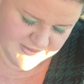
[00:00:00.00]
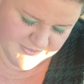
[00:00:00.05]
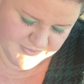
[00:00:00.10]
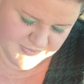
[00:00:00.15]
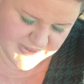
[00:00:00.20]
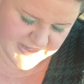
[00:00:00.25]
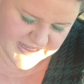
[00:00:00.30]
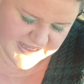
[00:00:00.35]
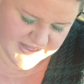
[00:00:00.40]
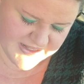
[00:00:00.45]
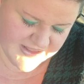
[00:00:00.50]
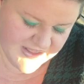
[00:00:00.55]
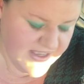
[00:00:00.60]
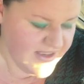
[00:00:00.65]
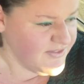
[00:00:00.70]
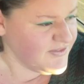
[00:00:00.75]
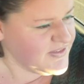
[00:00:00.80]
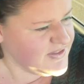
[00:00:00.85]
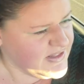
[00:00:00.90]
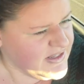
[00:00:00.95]
But
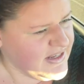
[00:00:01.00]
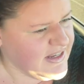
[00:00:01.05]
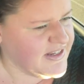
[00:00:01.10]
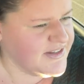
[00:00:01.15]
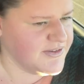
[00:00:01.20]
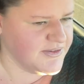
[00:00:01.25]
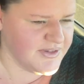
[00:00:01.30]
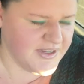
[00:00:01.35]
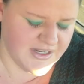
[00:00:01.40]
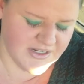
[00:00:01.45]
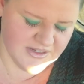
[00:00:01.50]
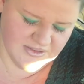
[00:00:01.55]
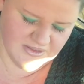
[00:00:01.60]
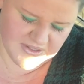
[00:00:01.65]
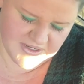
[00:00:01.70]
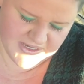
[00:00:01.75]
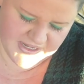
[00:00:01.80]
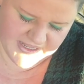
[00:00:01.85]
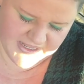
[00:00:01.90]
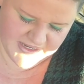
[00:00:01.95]
thankfully, I don't get a
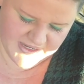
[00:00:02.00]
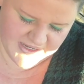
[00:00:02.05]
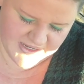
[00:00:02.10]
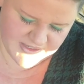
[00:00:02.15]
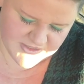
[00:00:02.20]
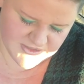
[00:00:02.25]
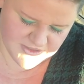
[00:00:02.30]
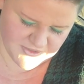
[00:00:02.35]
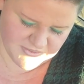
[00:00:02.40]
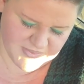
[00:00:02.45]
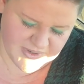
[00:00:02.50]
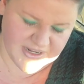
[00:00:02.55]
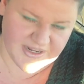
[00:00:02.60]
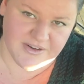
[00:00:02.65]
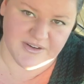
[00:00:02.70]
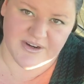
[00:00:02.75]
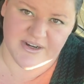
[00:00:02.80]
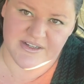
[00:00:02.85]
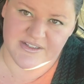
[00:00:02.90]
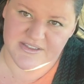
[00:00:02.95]
lot of headaches or
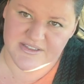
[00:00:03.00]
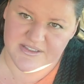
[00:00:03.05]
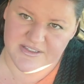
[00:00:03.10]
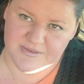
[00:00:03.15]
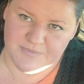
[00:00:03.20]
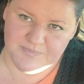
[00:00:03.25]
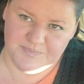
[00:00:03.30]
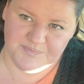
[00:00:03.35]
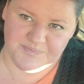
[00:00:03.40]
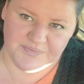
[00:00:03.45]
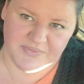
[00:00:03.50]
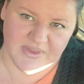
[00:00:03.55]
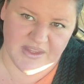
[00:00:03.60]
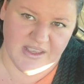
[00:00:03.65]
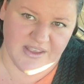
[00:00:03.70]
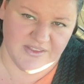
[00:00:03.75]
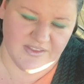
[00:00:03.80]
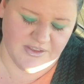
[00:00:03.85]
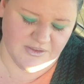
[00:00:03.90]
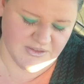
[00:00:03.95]
migraines.
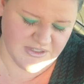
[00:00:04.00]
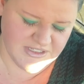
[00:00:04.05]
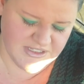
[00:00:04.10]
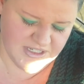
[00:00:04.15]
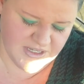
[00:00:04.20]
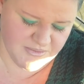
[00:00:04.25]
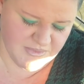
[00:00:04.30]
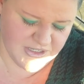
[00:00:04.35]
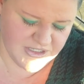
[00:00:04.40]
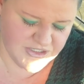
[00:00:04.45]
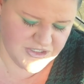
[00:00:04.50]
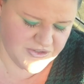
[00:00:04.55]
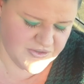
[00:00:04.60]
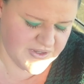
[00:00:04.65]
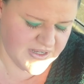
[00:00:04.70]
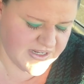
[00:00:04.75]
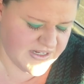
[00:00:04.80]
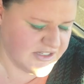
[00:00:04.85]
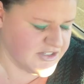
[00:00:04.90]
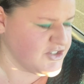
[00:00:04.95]
And the only time I do
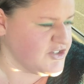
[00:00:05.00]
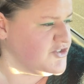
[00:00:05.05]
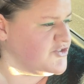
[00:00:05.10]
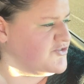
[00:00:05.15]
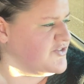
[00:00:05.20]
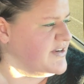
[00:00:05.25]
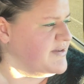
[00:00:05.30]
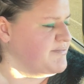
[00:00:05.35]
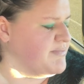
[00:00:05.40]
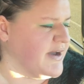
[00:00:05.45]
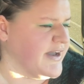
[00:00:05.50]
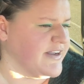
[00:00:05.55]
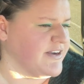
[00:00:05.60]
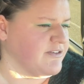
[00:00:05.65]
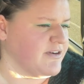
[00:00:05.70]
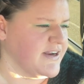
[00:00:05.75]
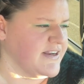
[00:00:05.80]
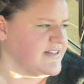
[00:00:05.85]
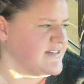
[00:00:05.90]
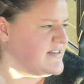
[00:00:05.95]
get extreme
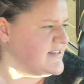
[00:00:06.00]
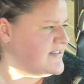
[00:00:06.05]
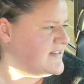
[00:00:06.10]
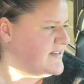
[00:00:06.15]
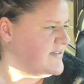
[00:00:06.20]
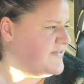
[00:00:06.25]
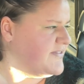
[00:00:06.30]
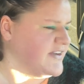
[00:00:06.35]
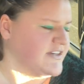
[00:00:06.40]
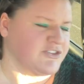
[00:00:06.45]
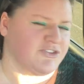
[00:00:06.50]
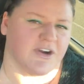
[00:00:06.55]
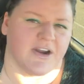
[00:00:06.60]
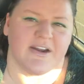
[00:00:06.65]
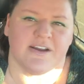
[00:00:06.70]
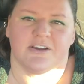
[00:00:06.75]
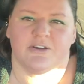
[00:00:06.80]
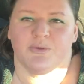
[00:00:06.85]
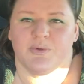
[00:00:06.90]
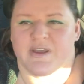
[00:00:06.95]
migraines is if I try
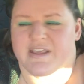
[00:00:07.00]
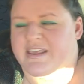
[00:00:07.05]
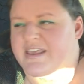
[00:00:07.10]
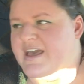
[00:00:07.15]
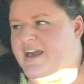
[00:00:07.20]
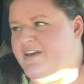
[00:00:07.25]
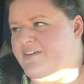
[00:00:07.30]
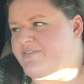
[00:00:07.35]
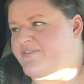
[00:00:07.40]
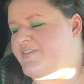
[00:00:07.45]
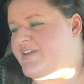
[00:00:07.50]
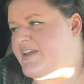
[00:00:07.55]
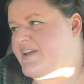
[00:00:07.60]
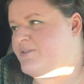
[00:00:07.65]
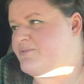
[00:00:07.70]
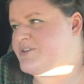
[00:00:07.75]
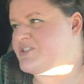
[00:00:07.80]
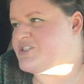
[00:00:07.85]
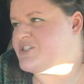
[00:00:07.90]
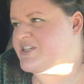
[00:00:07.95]
to quit caffeine,
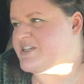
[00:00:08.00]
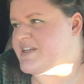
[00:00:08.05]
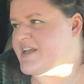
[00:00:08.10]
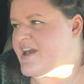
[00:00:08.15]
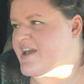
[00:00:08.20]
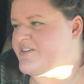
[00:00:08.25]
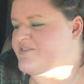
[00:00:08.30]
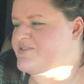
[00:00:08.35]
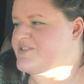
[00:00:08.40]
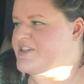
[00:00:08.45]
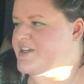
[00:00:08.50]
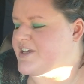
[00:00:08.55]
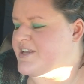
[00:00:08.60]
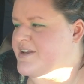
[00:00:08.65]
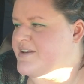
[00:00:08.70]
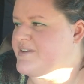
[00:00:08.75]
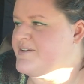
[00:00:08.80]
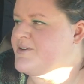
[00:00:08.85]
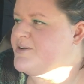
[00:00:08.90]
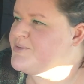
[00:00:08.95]
which I have
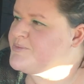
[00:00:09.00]
done.